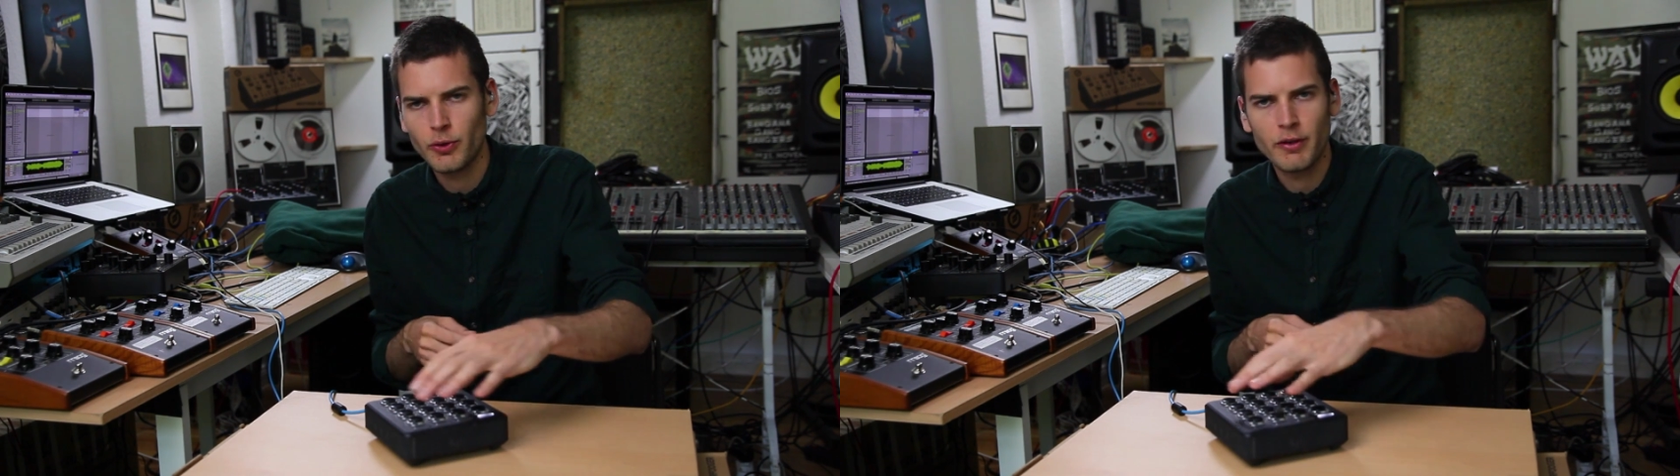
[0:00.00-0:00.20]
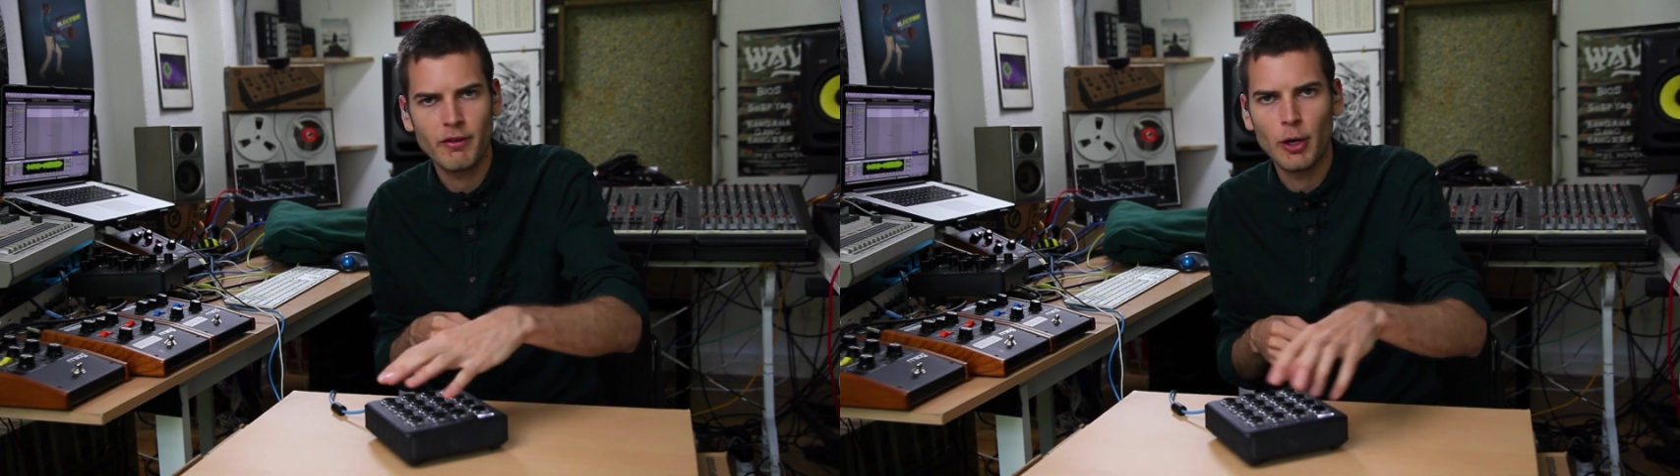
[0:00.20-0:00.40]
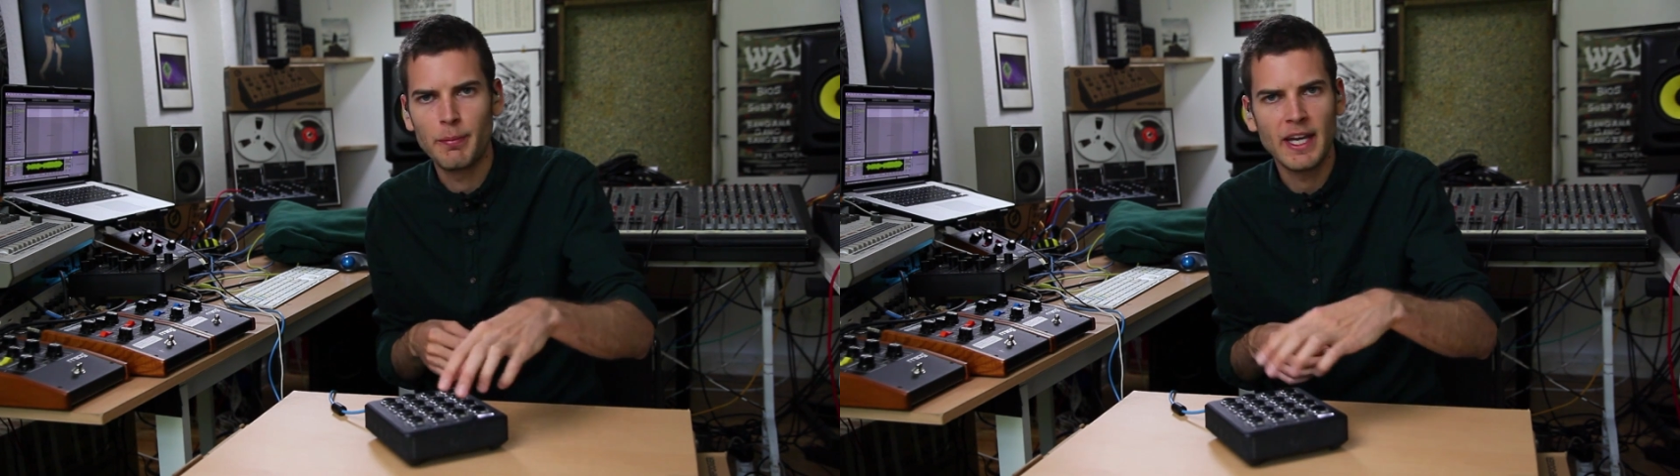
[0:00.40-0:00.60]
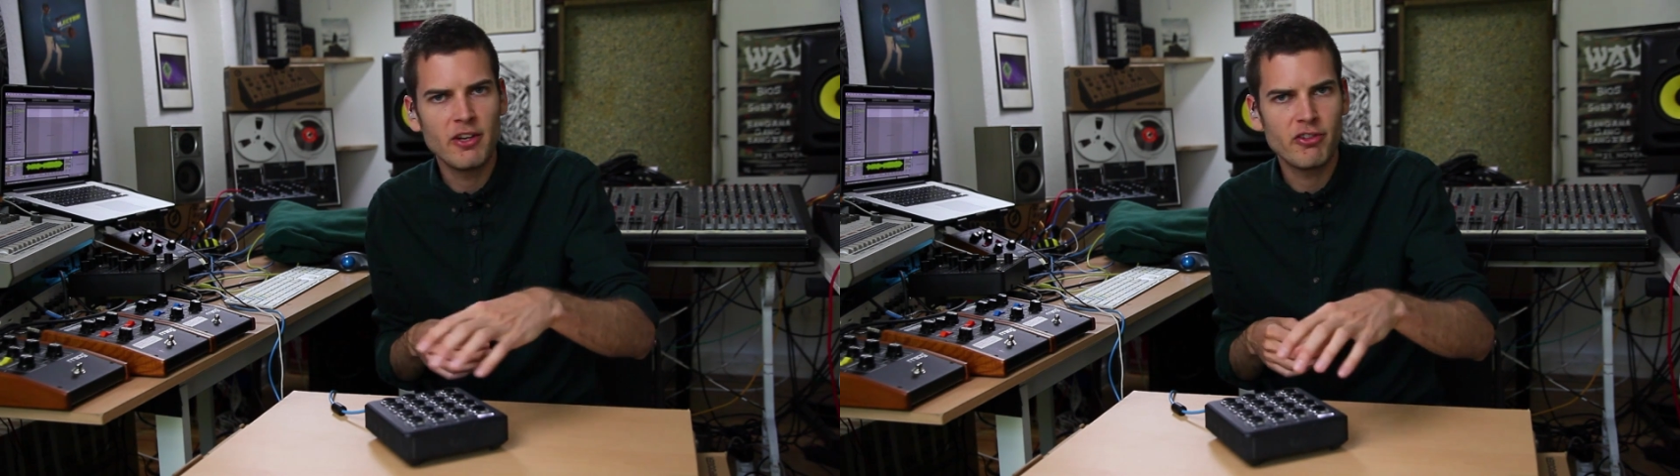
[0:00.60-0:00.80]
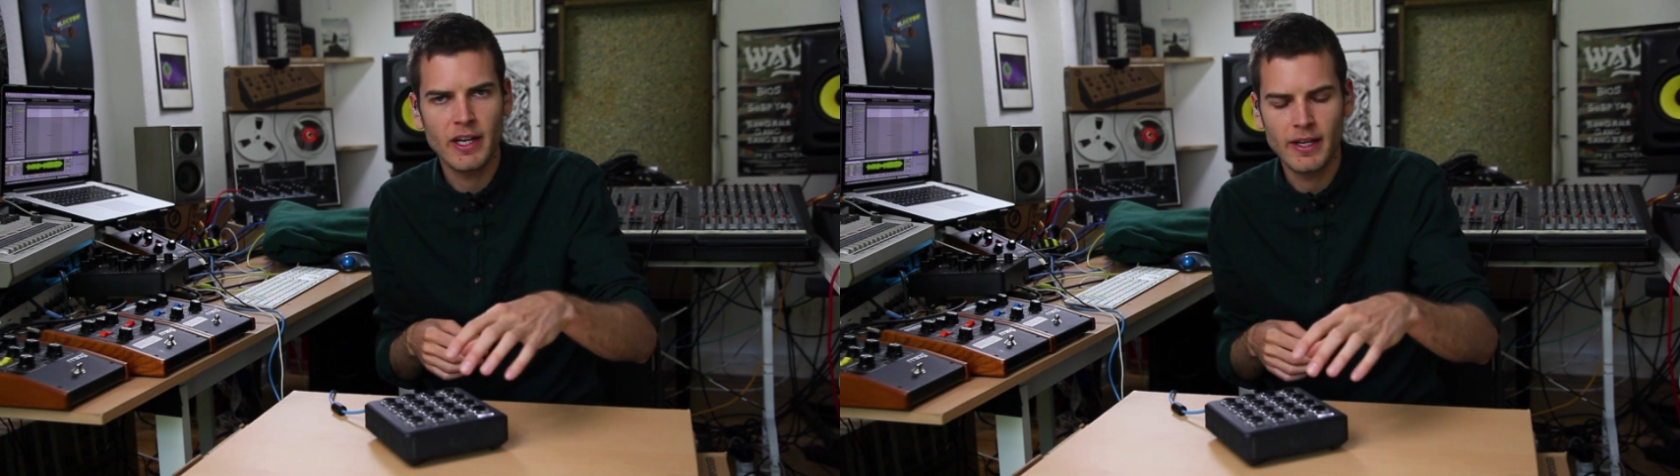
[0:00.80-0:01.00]
of
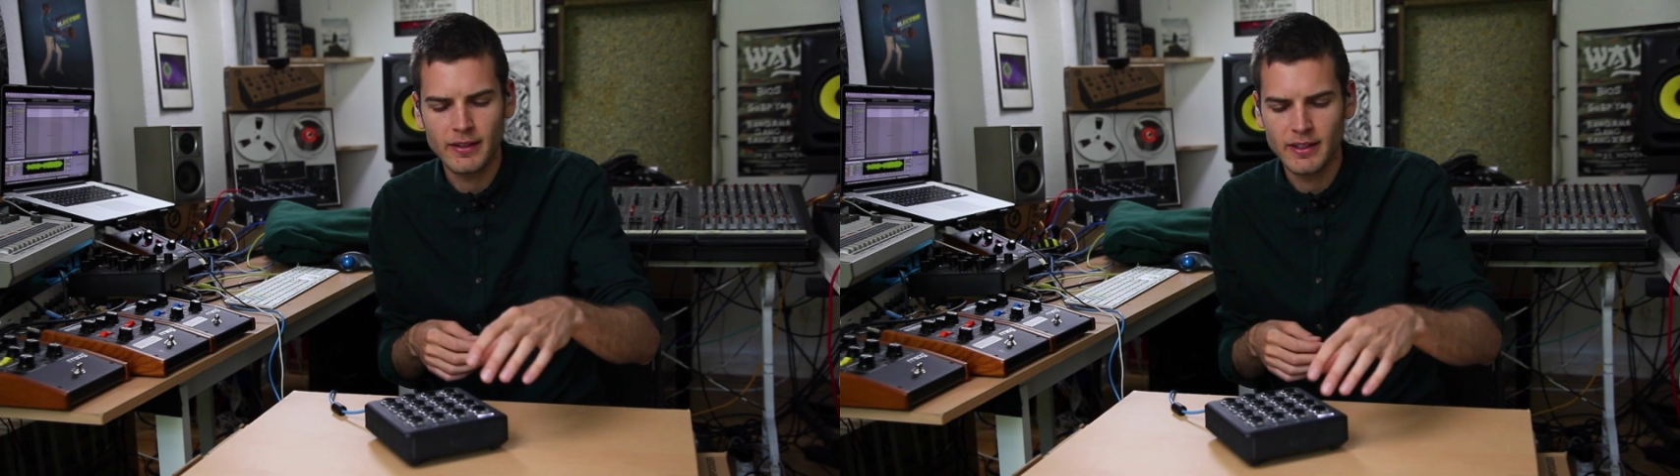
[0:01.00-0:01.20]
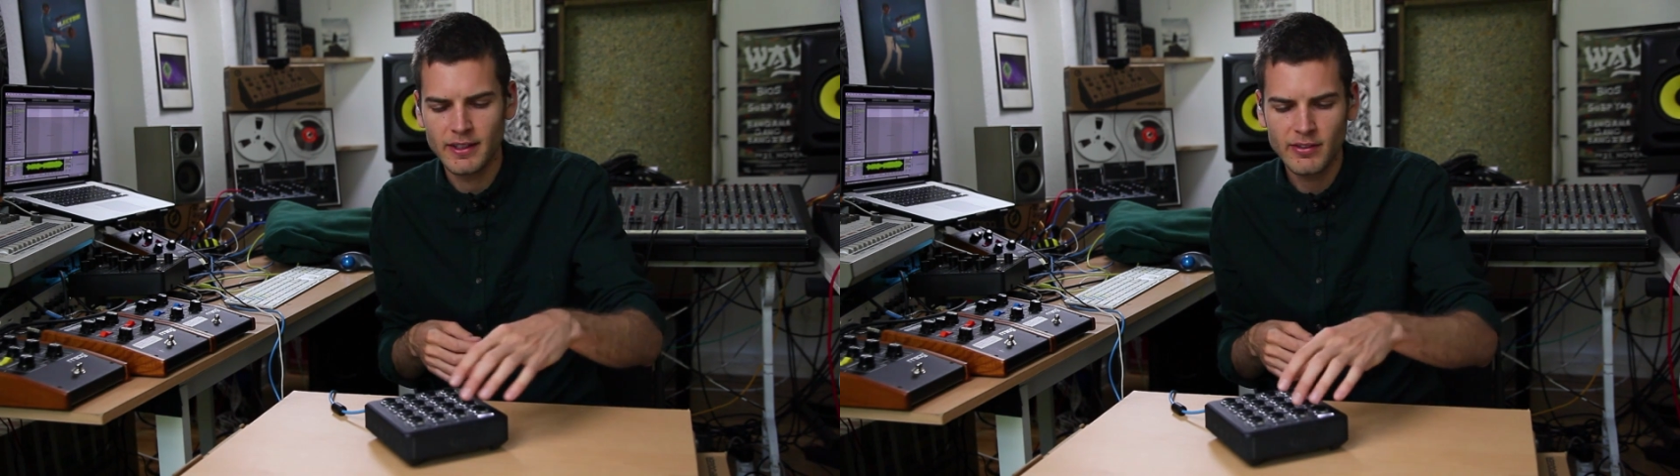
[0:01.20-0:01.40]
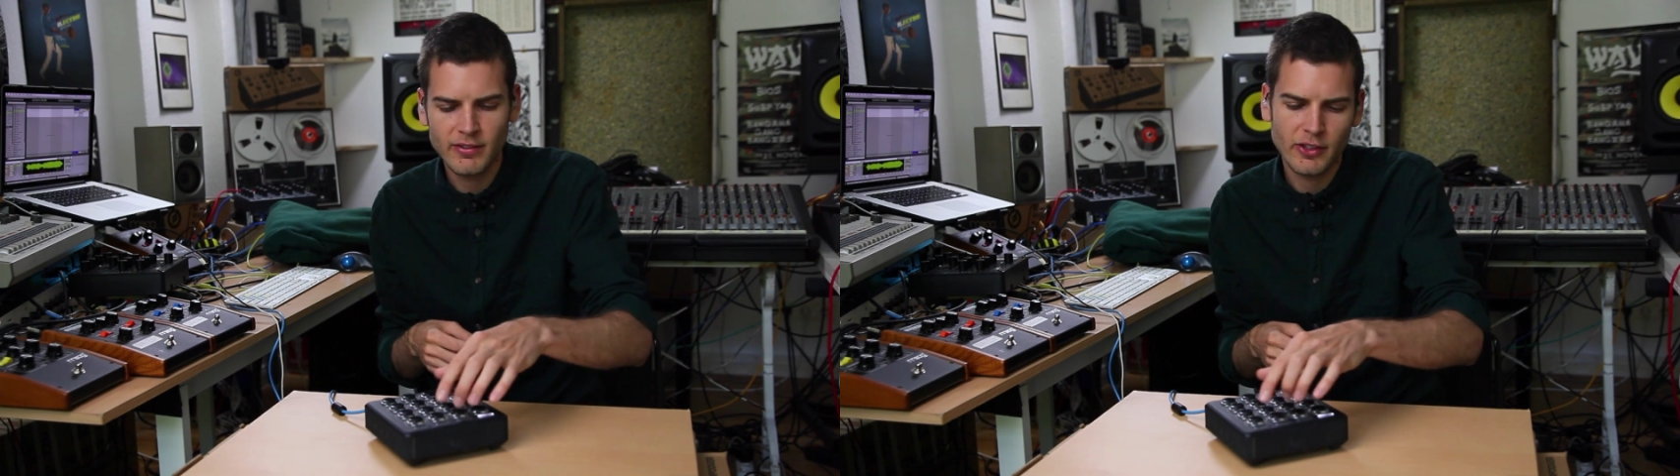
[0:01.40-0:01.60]
arpeggiating things.